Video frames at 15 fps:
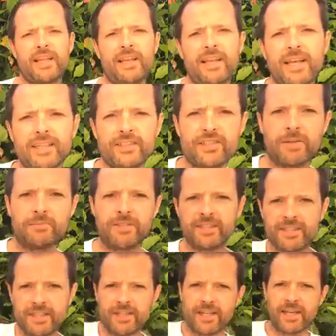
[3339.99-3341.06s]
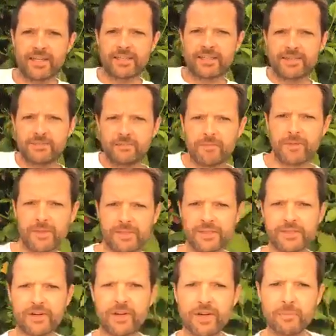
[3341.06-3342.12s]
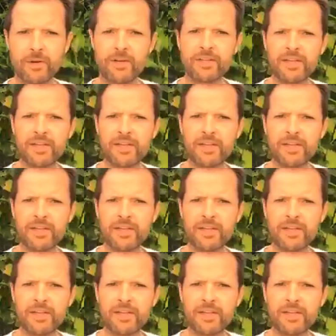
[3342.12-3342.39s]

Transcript: like a subject they'd like me to talk about,